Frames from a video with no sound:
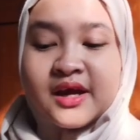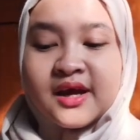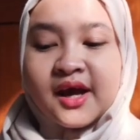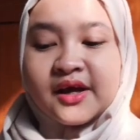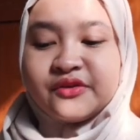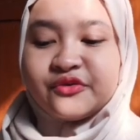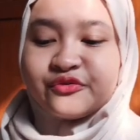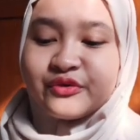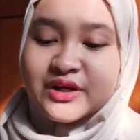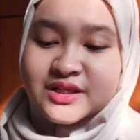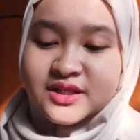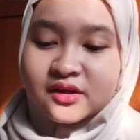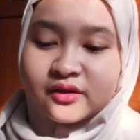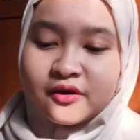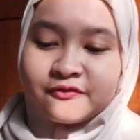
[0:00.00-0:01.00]
And the
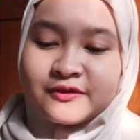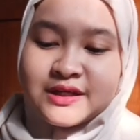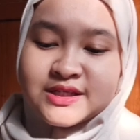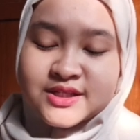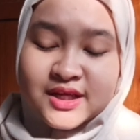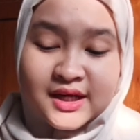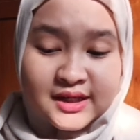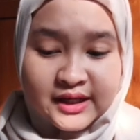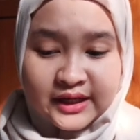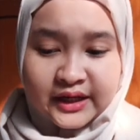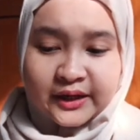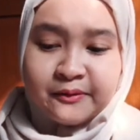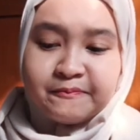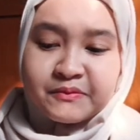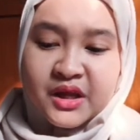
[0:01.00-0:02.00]
result of this study